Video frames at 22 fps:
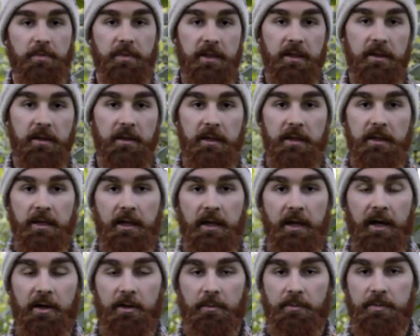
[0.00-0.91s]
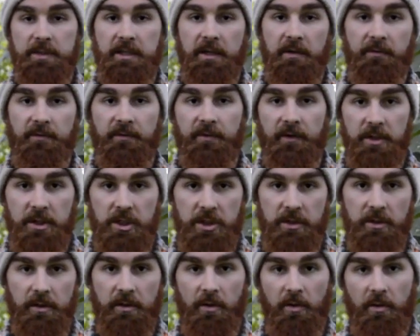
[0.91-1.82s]
be 100%
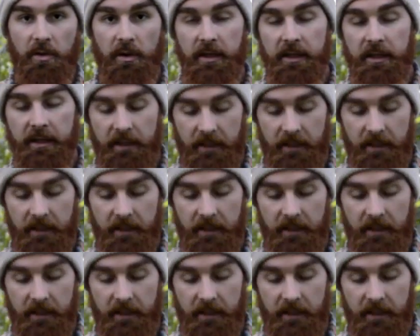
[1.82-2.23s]
functional, or